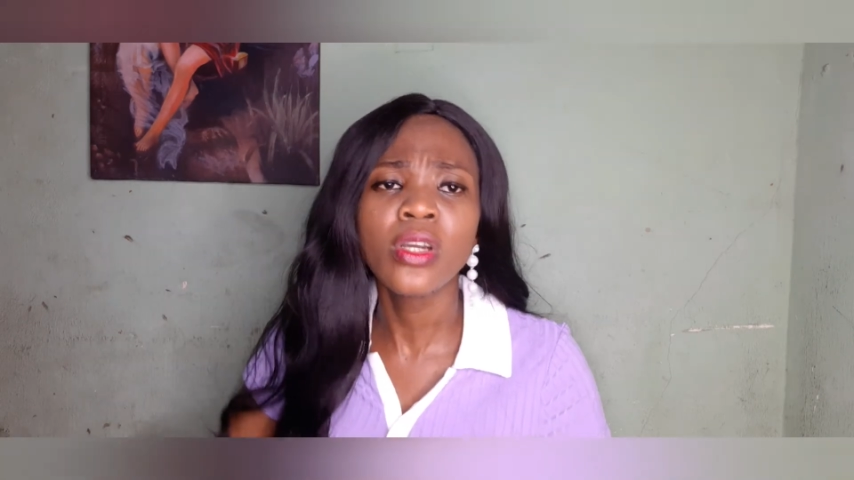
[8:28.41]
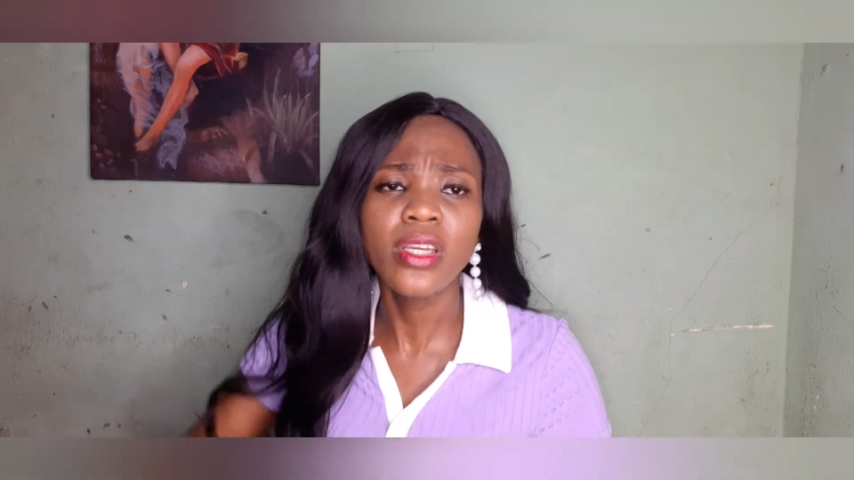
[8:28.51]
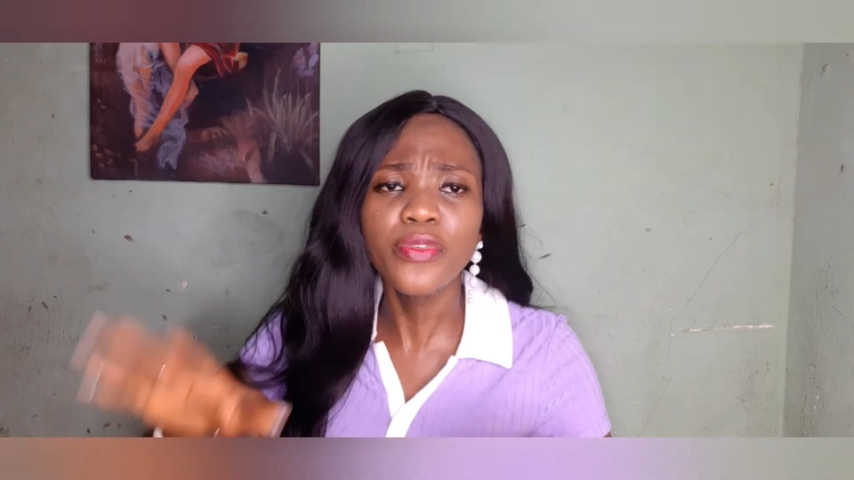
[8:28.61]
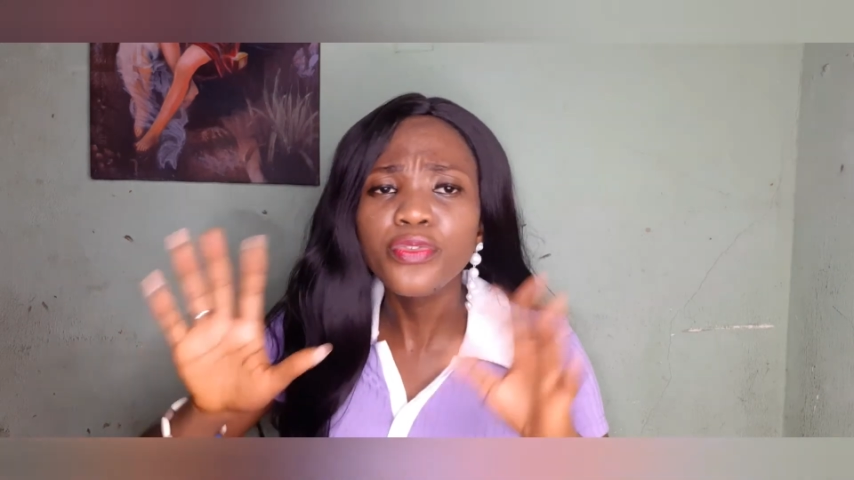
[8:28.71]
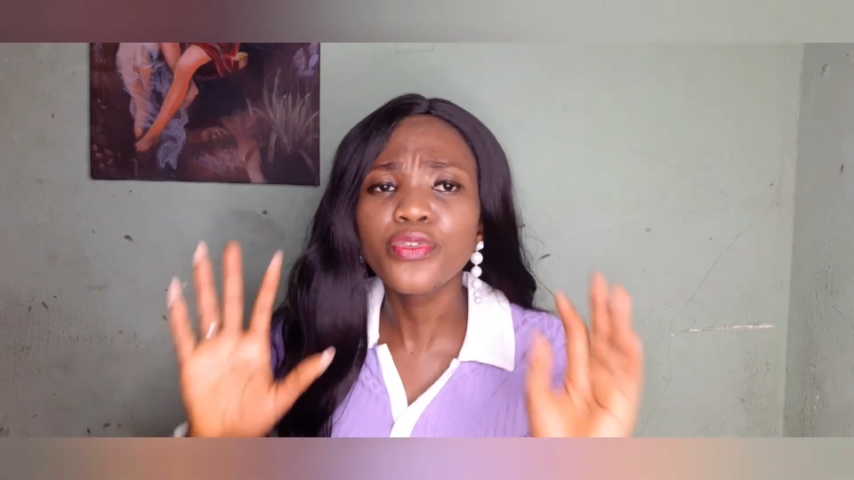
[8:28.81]

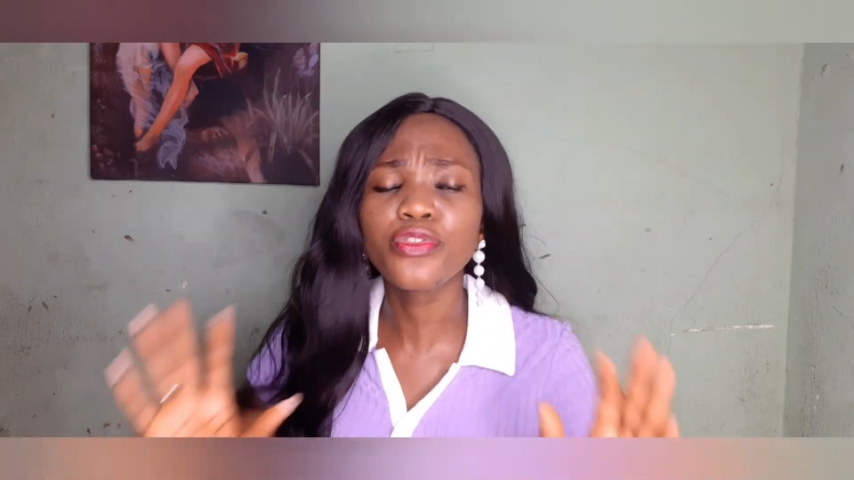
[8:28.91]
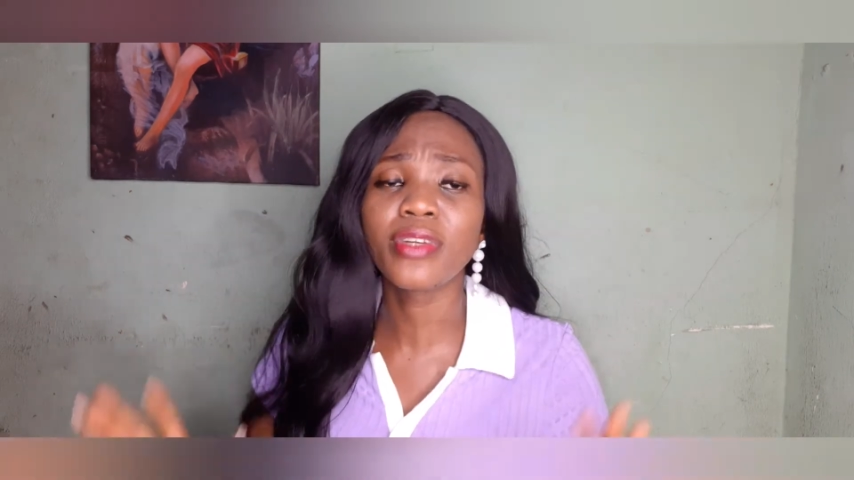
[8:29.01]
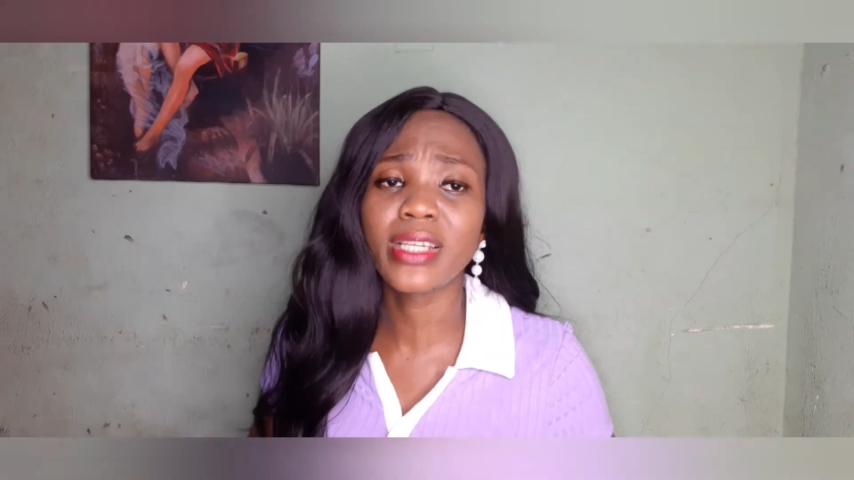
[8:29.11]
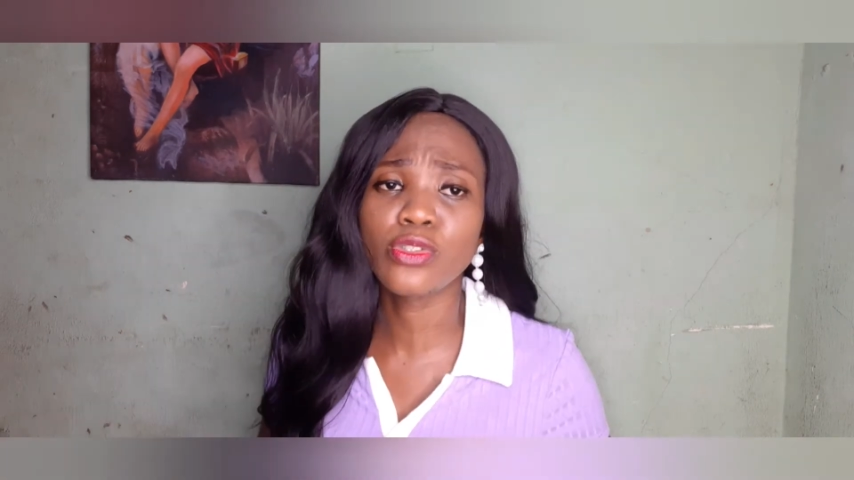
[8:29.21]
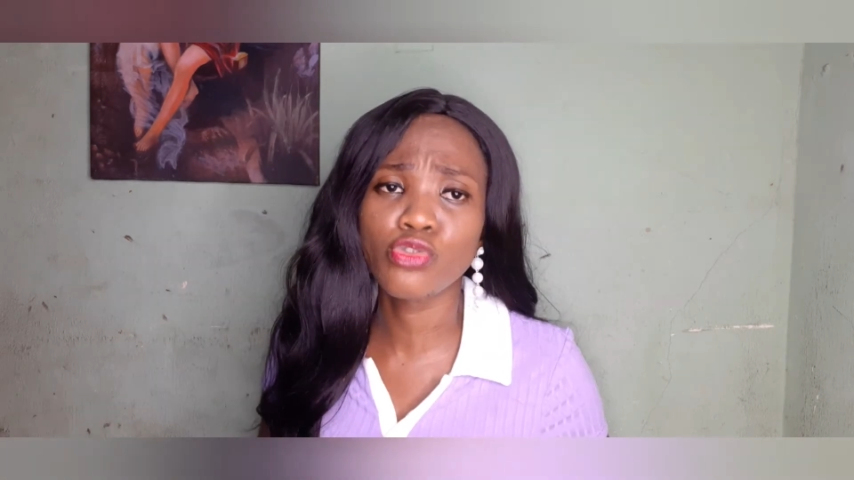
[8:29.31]
if you've
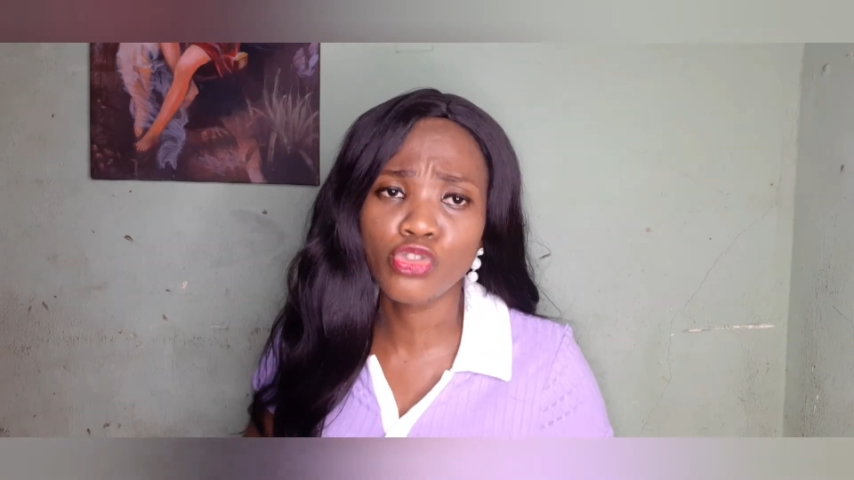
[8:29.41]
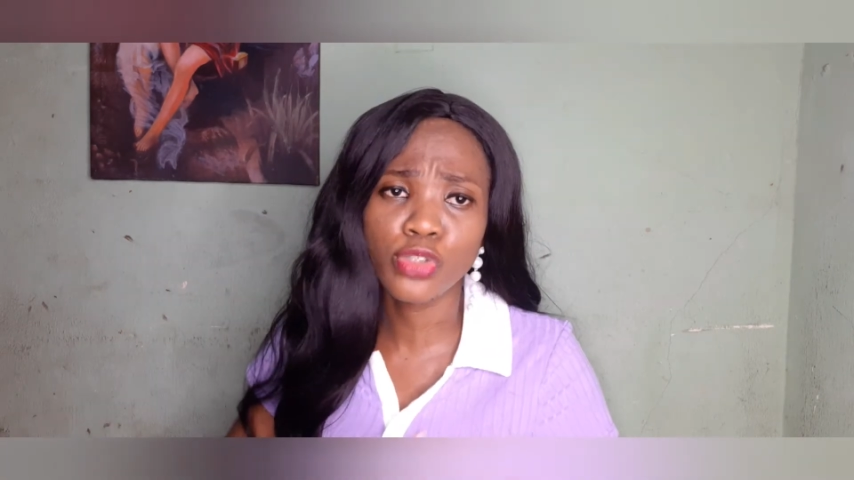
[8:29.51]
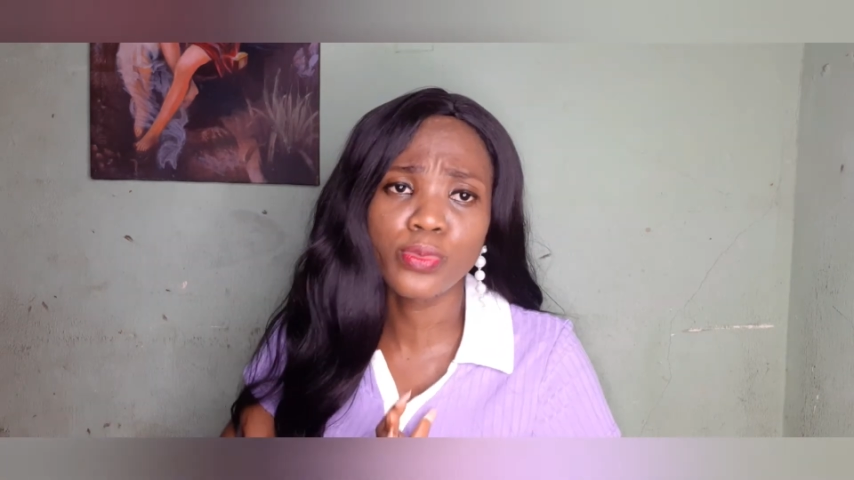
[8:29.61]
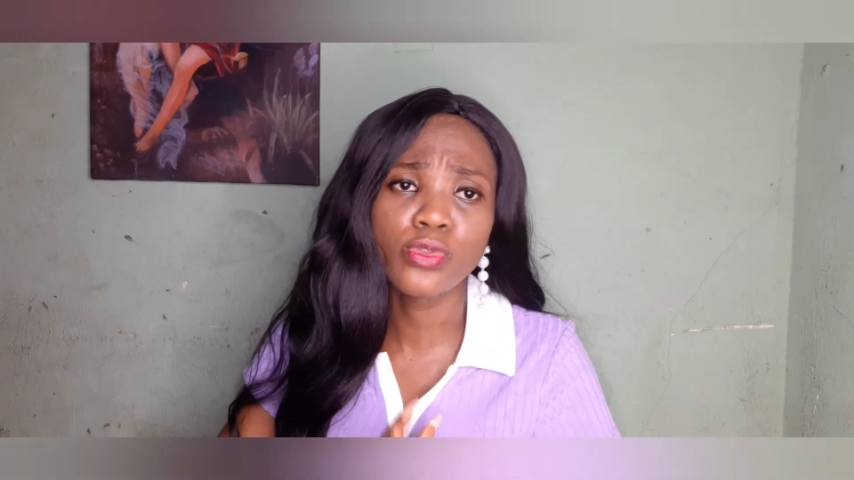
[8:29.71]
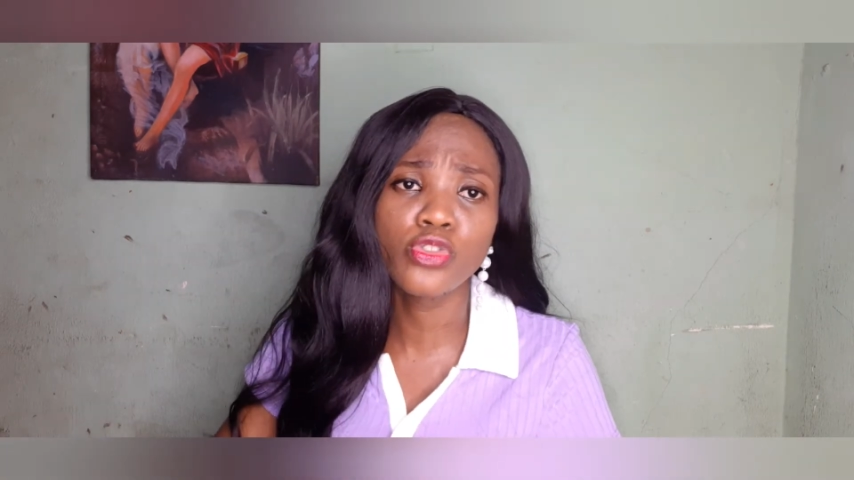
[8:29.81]
tried sushi
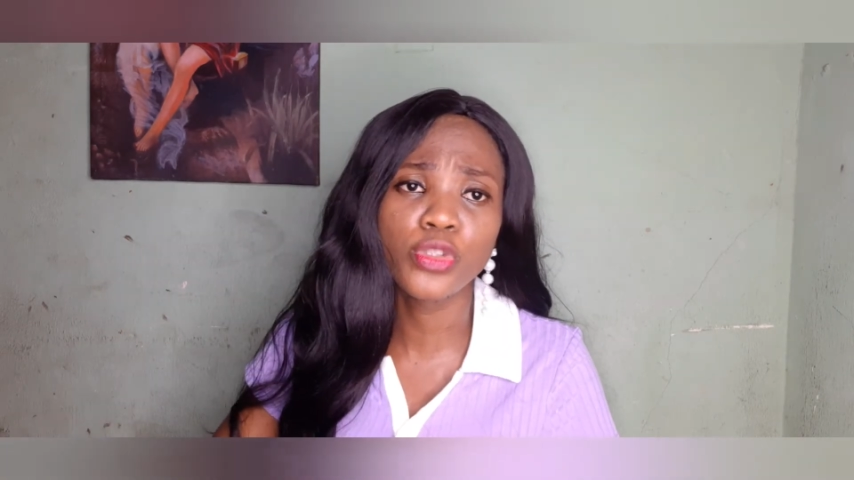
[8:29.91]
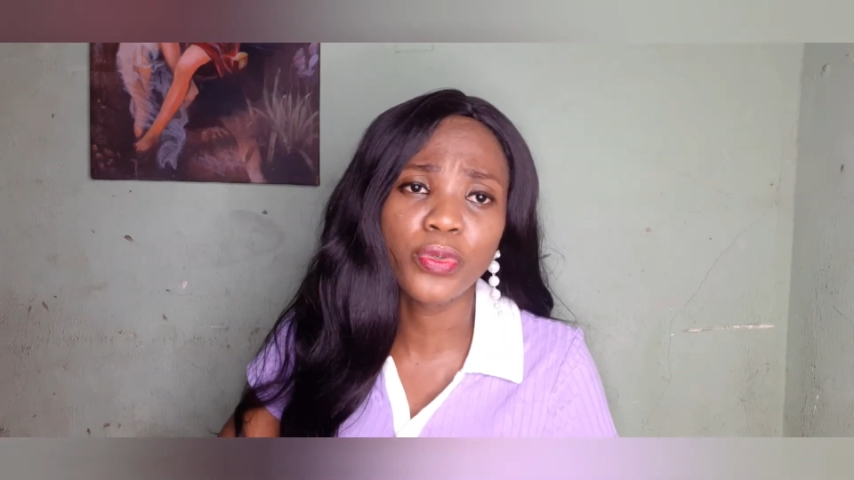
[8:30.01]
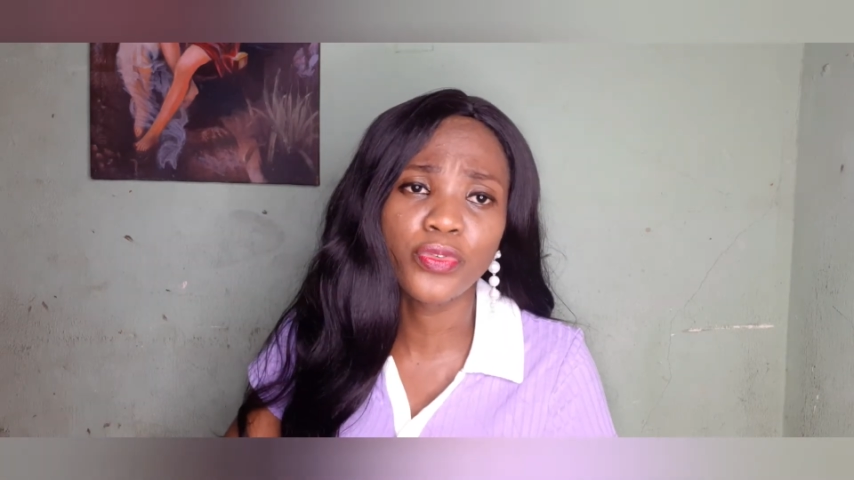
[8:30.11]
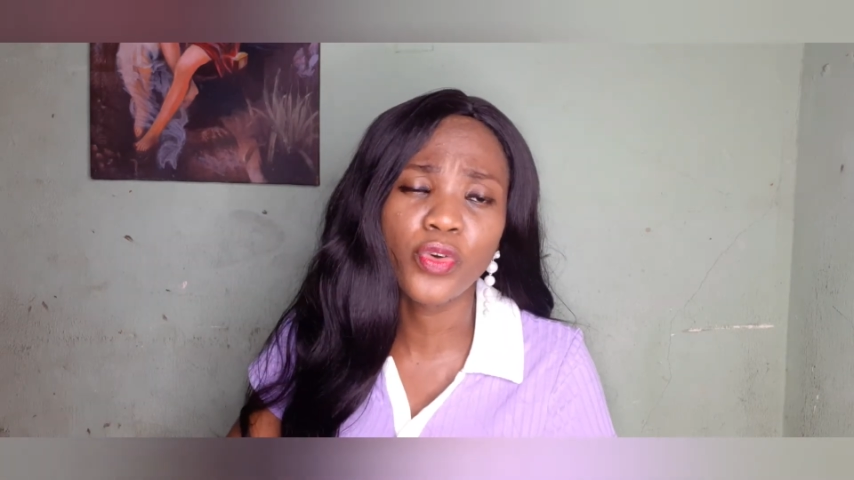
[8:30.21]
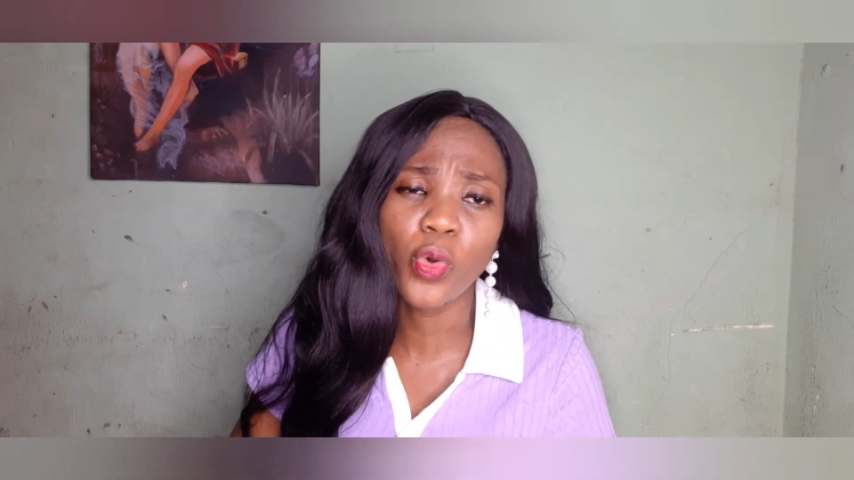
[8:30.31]
sushi
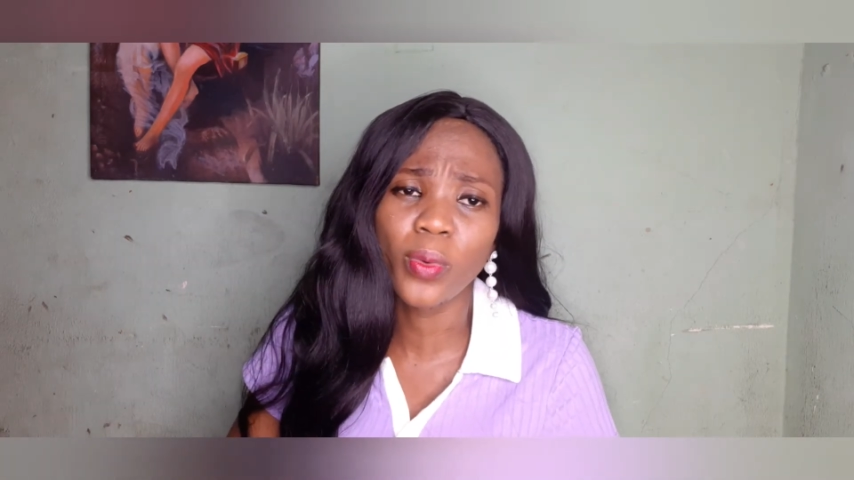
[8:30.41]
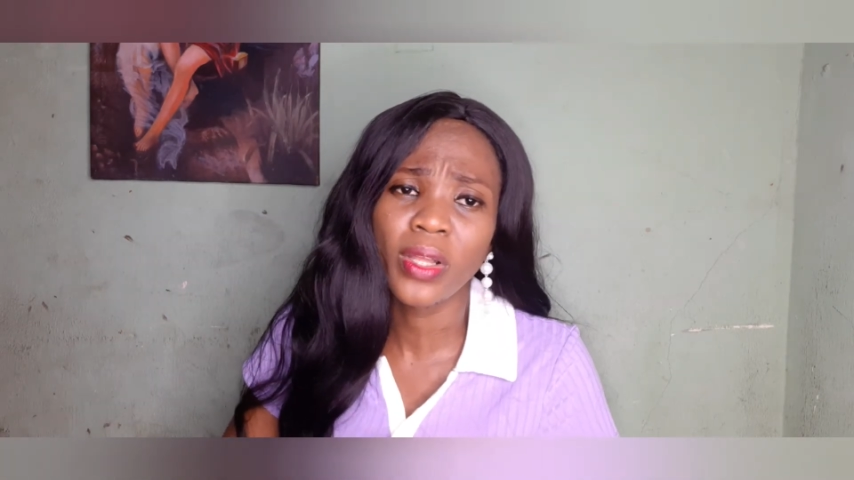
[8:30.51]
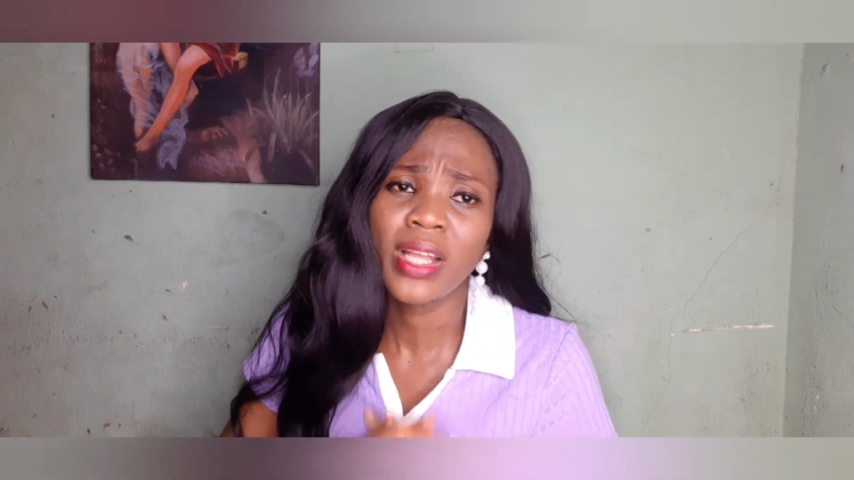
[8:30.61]
before